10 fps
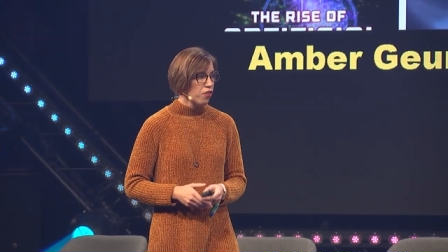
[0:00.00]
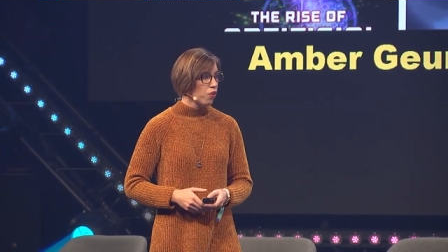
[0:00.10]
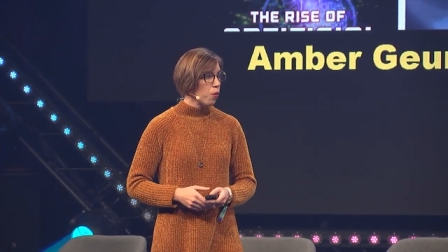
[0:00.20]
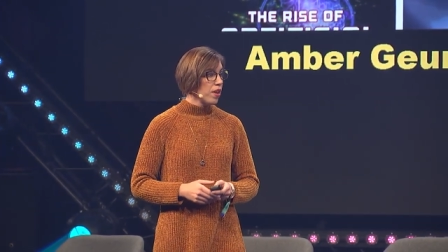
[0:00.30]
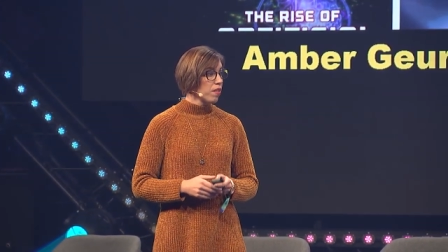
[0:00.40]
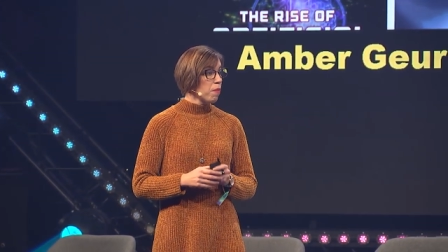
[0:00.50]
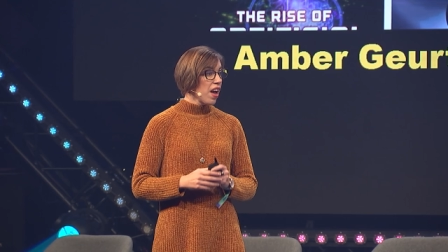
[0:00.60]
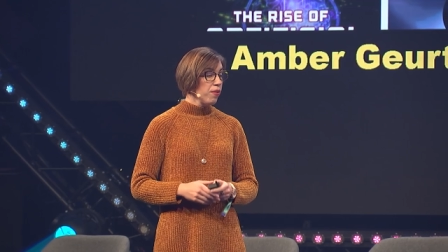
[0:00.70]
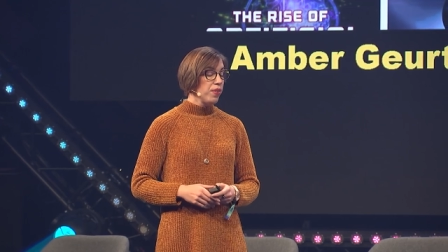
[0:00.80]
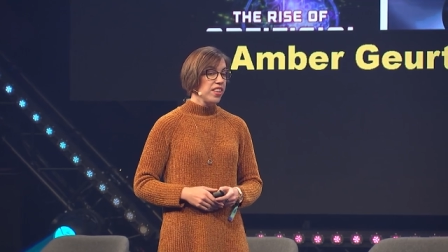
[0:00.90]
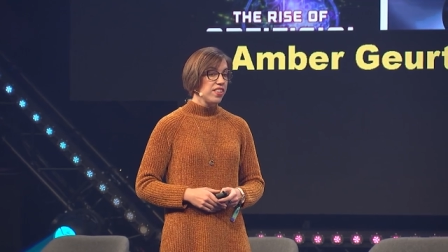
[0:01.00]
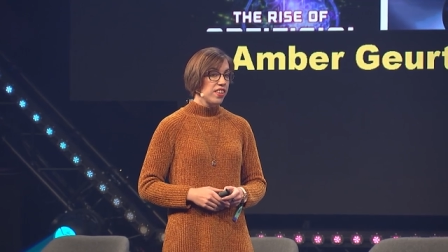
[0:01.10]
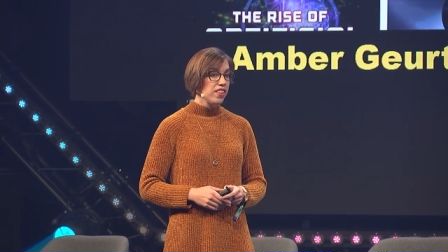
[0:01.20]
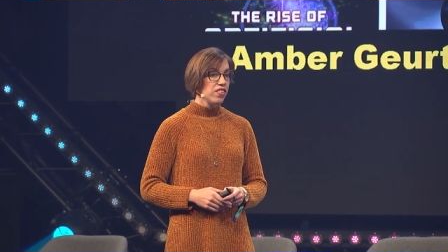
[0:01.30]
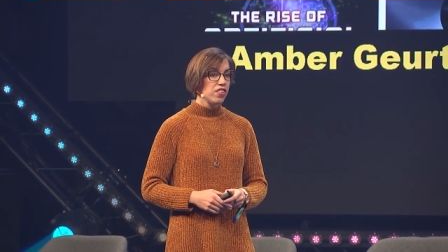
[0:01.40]
So with my
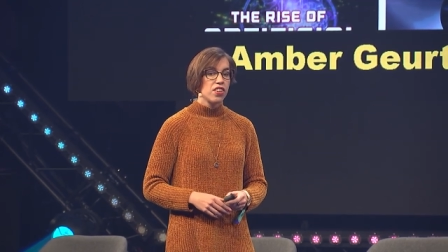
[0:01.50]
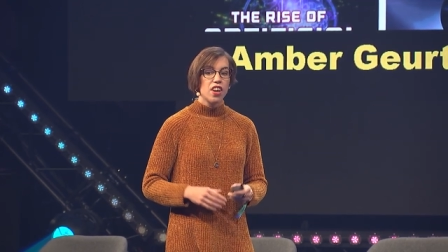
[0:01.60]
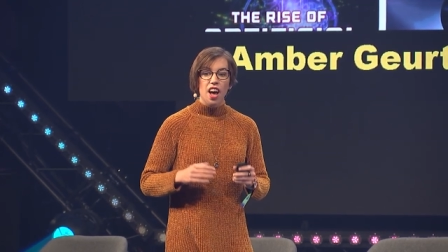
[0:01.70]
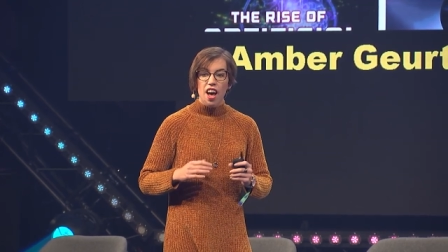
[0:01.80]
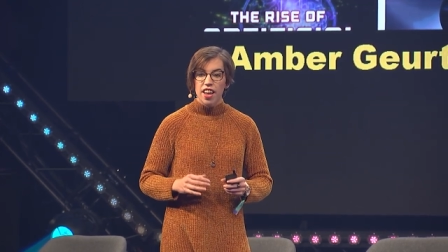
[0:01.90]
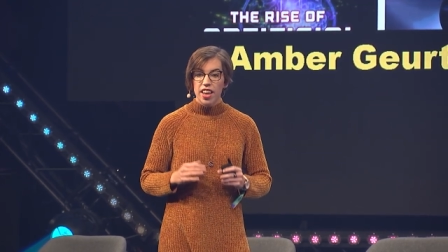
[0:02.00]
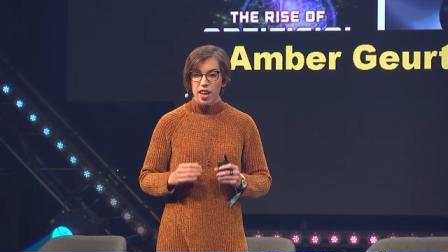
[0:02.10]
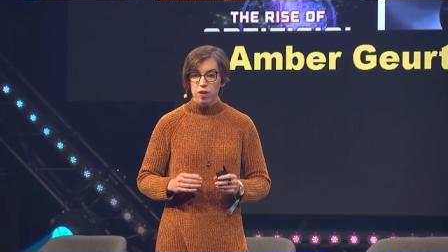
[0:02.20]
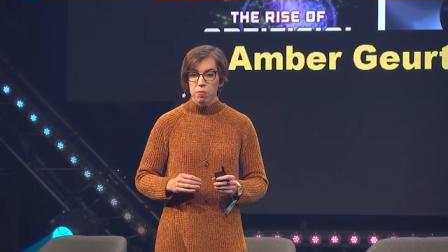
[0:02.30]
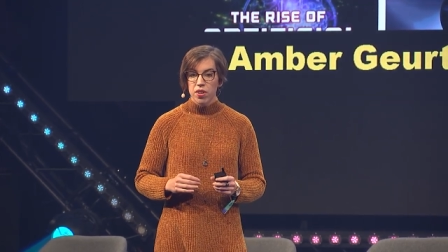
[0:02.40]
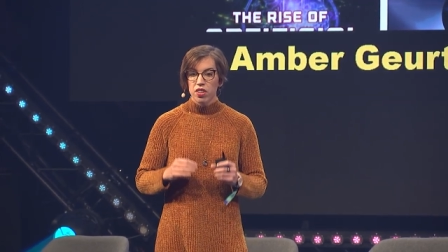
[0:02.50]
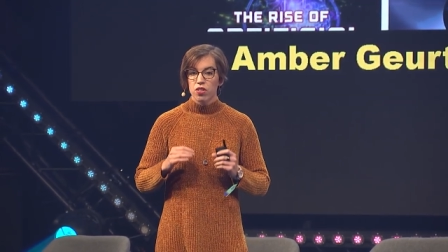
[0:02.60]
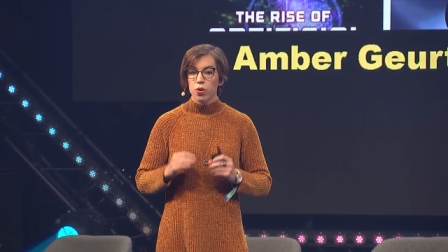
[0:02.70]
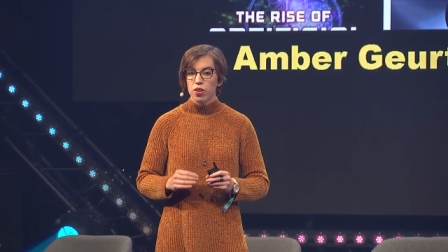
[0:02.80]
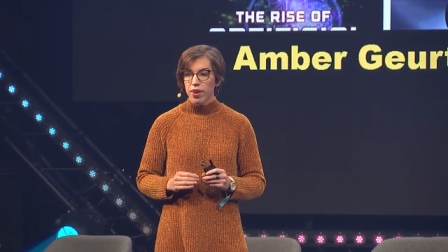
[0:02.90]
research, I aim
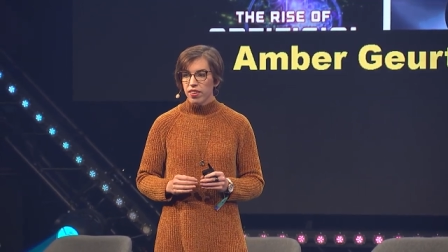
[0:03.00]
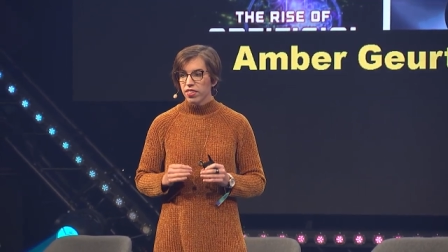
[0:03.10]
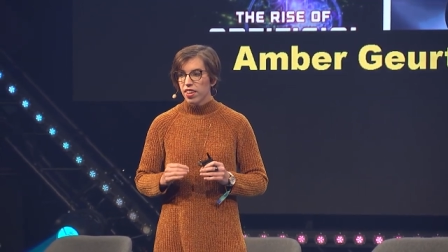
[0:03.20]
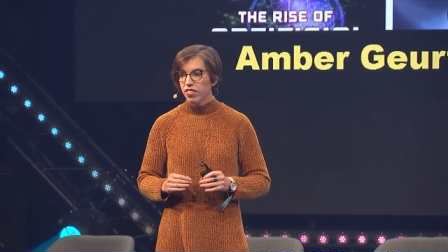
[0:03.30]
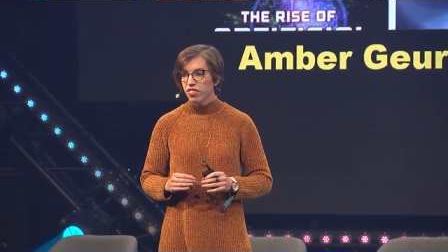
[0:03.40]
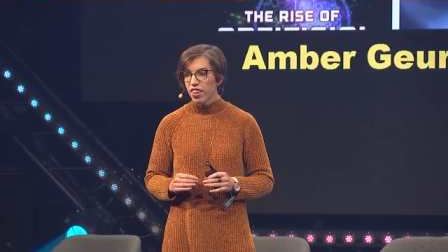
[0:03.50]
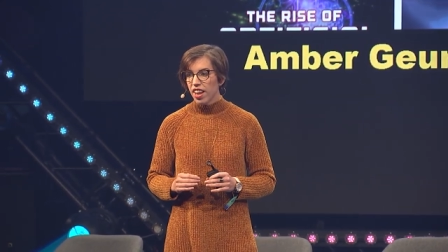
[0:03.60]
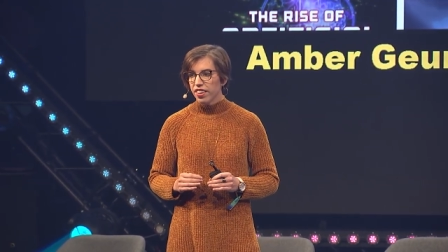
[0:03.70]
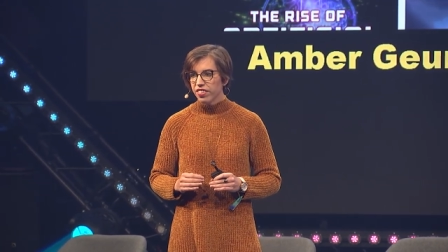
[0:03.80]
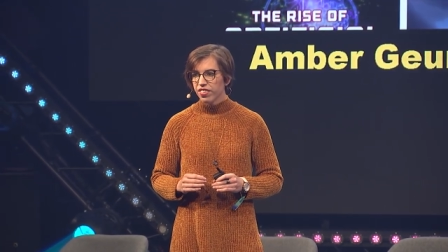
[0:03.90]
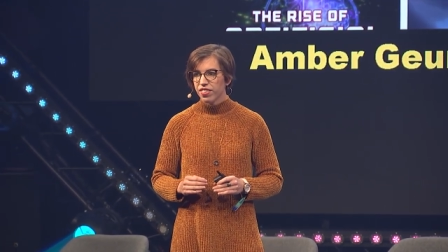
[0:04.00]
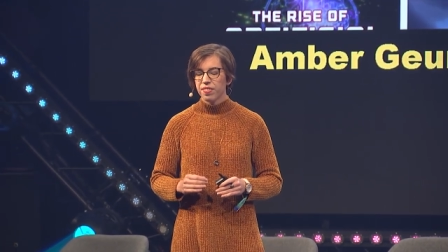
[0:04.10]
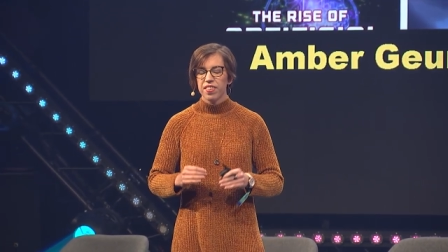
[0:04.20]
to address this challenge.